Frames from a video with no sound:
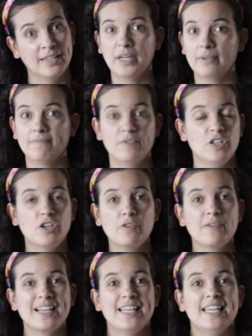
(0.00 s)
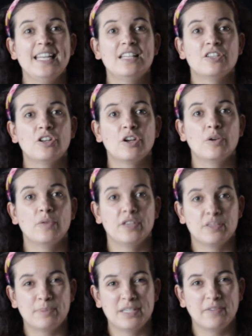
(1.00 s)
but you don't really need to know
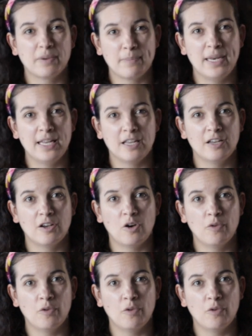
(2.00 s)
the specific meaning